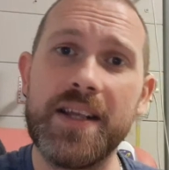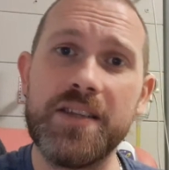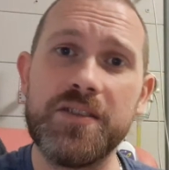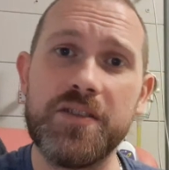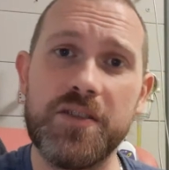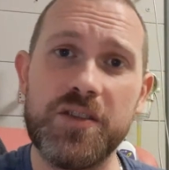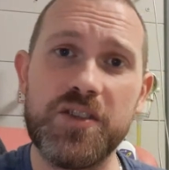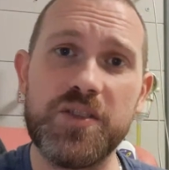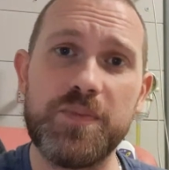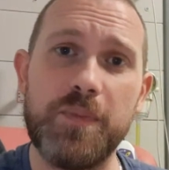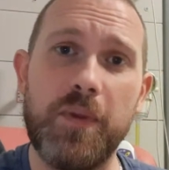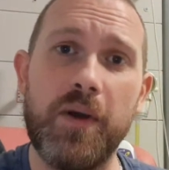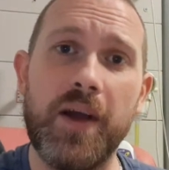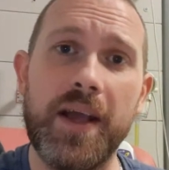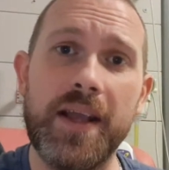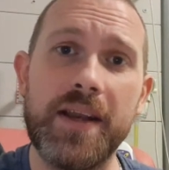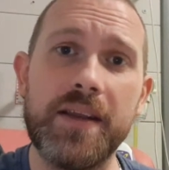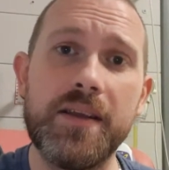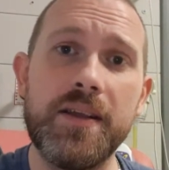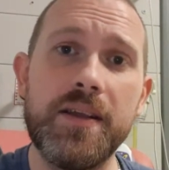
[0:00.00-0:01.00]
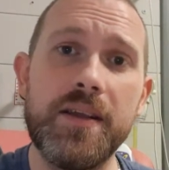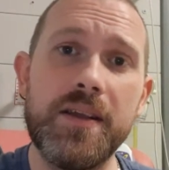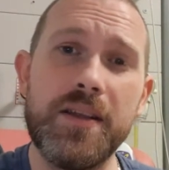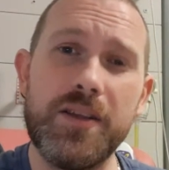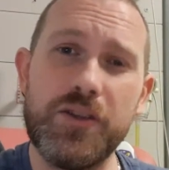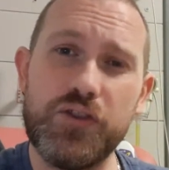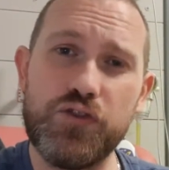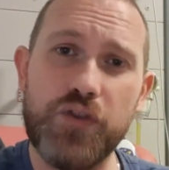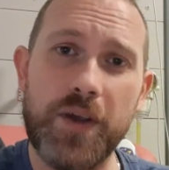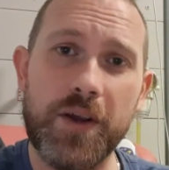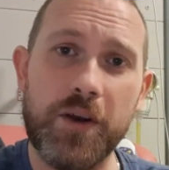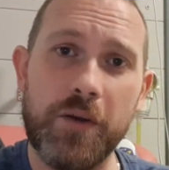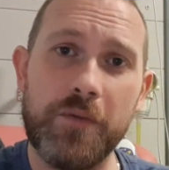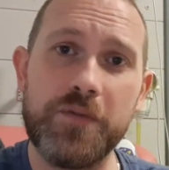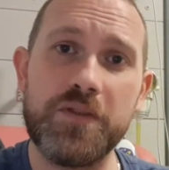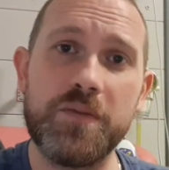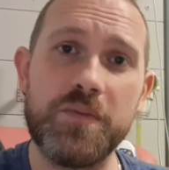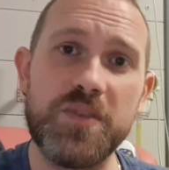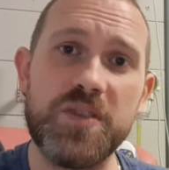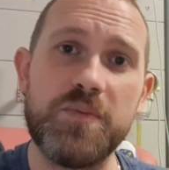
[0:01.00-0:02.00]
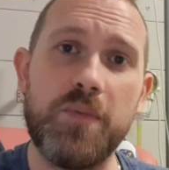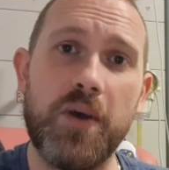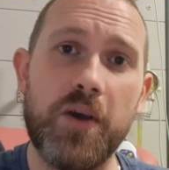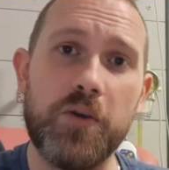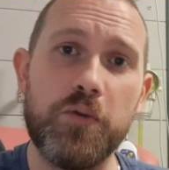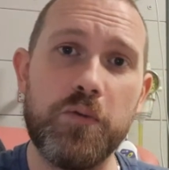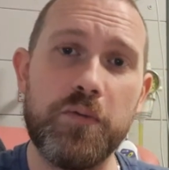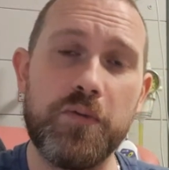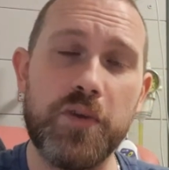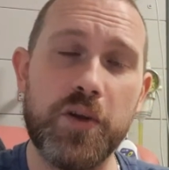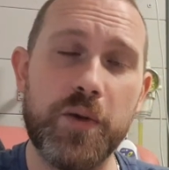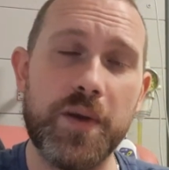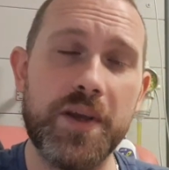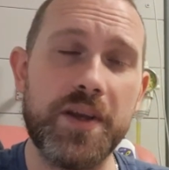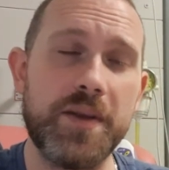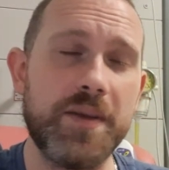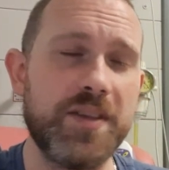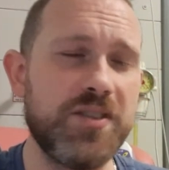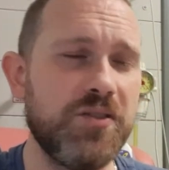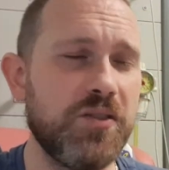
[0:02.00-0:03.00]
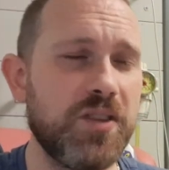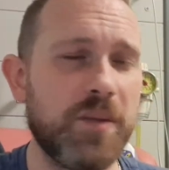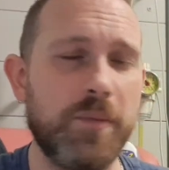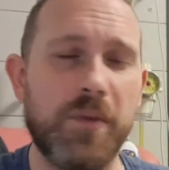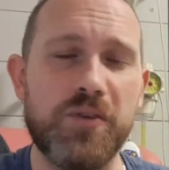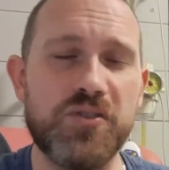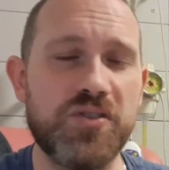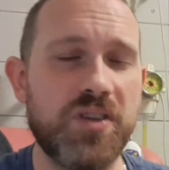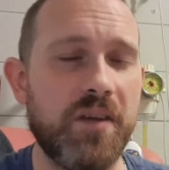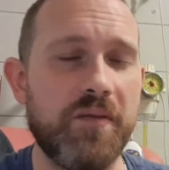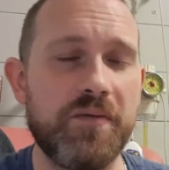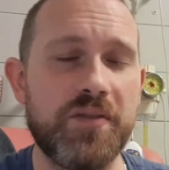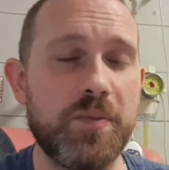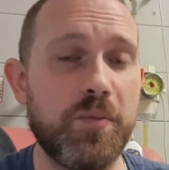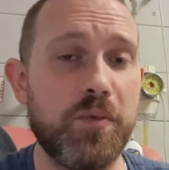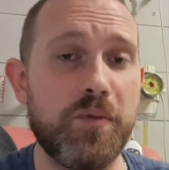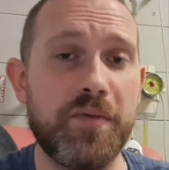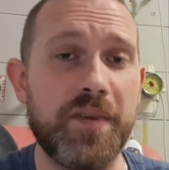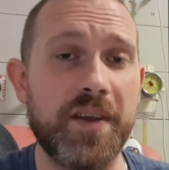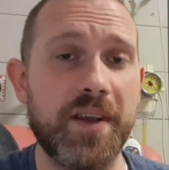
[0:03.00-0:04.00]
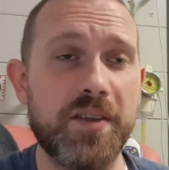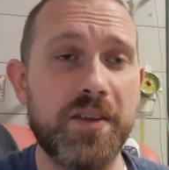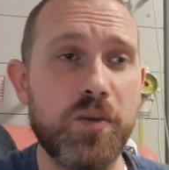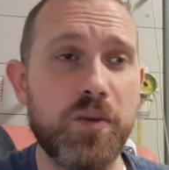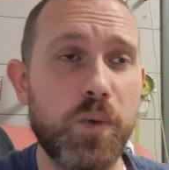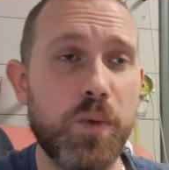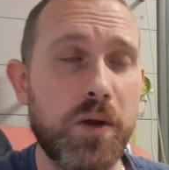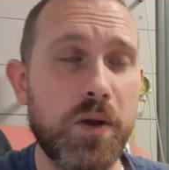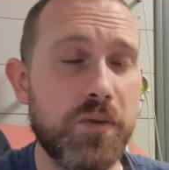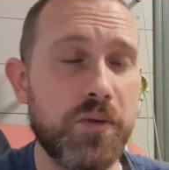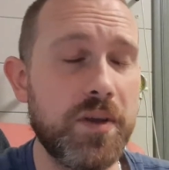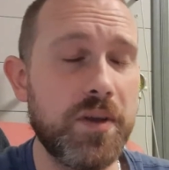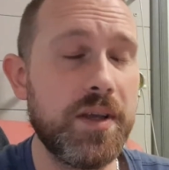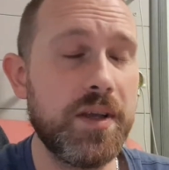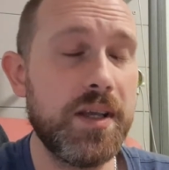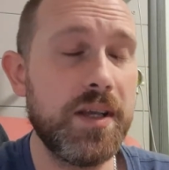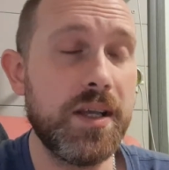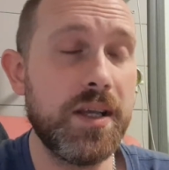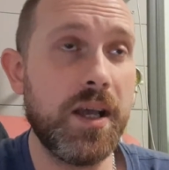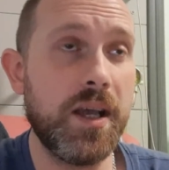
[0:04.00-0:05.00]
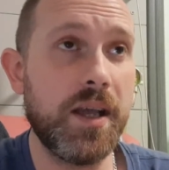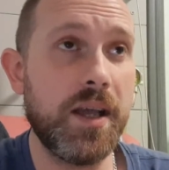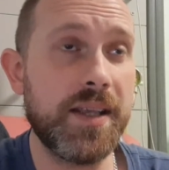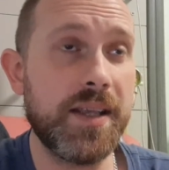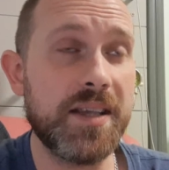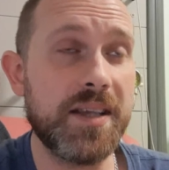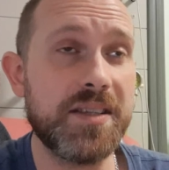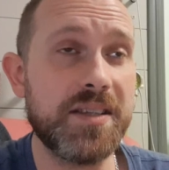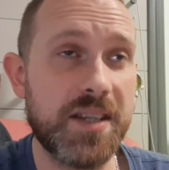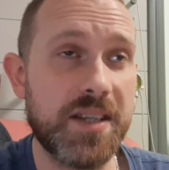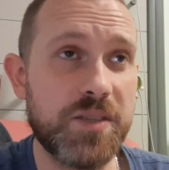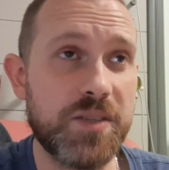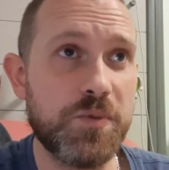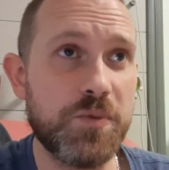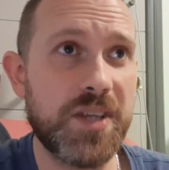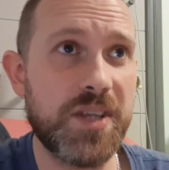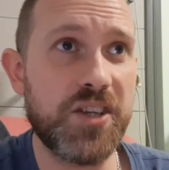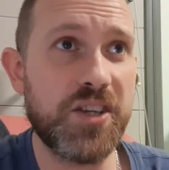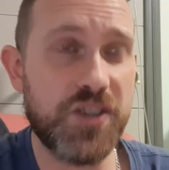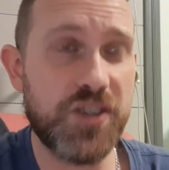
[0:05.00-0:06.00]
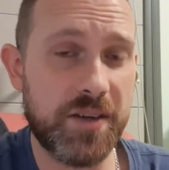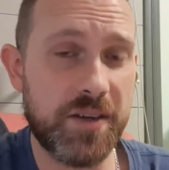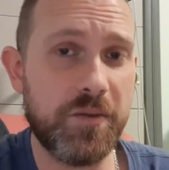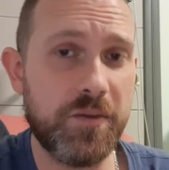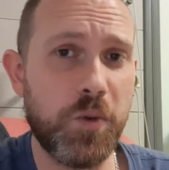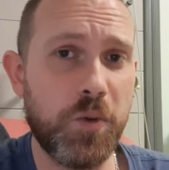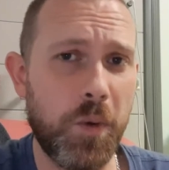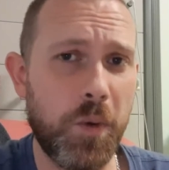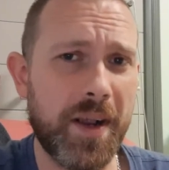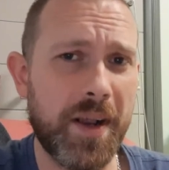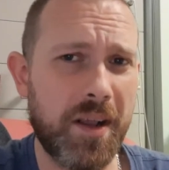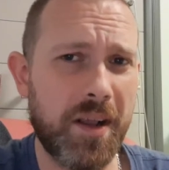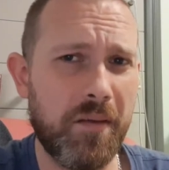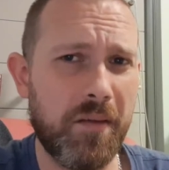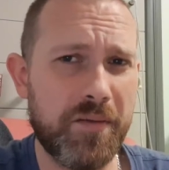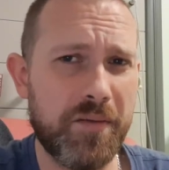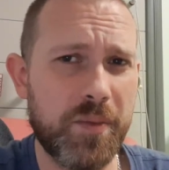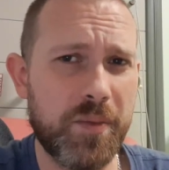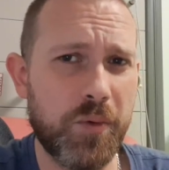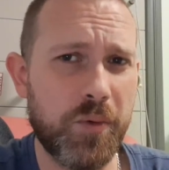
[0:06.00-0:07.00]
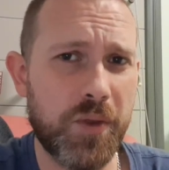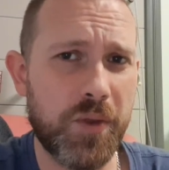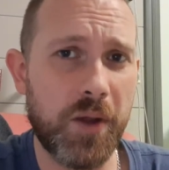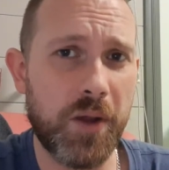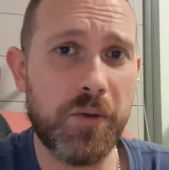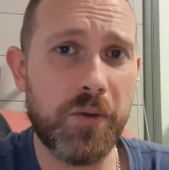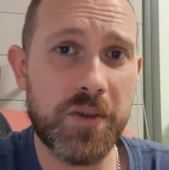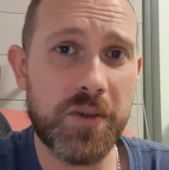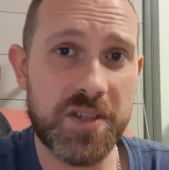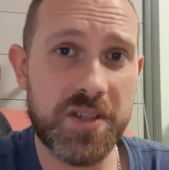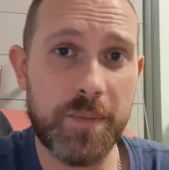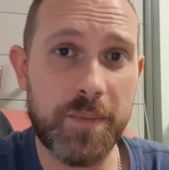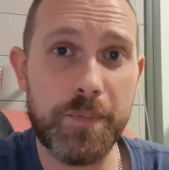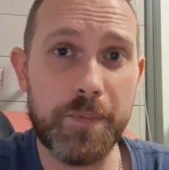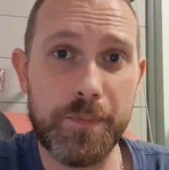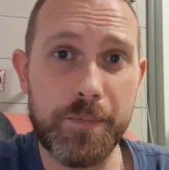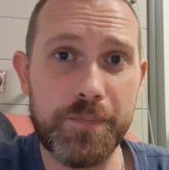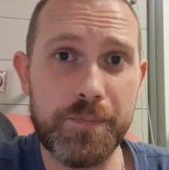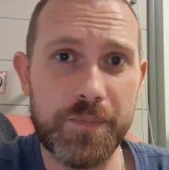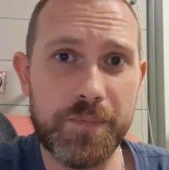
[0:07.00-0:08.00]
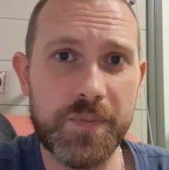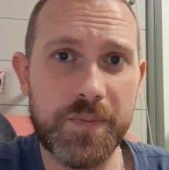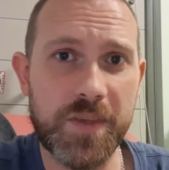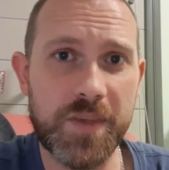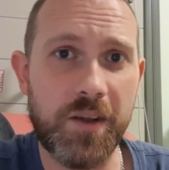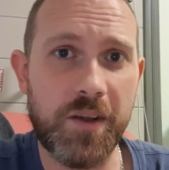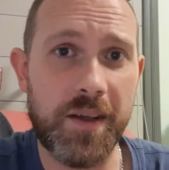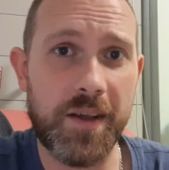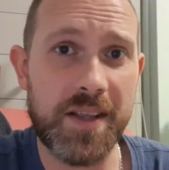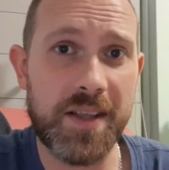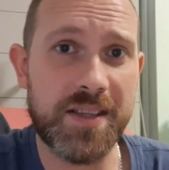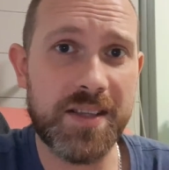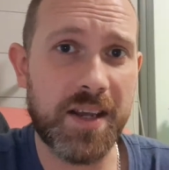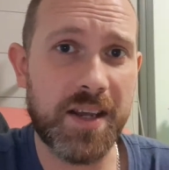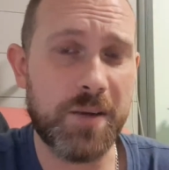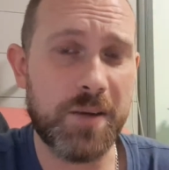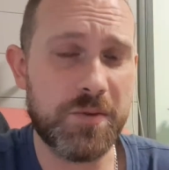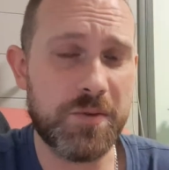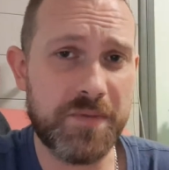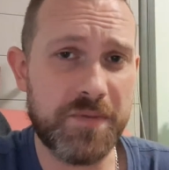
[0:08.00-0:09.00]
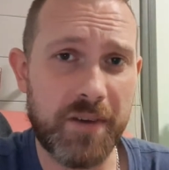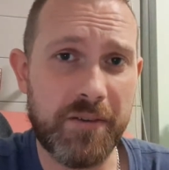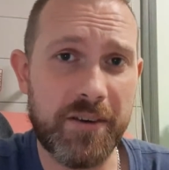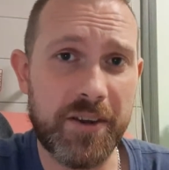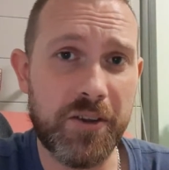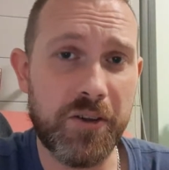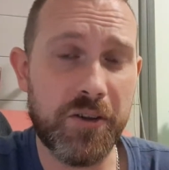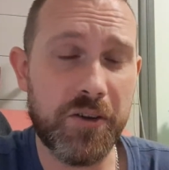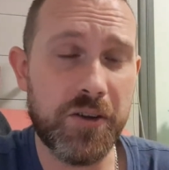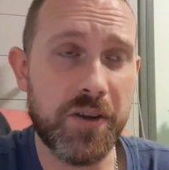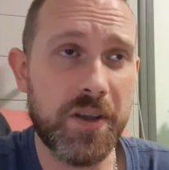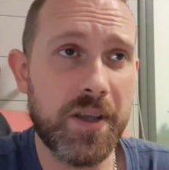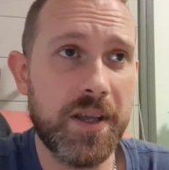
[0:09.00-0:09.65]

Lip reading: into the spine, drain off some spinal fluid. It's not the most comfortable thing in the world. Yesterday's was actually quite comfortable though, because the guy that done it was very good.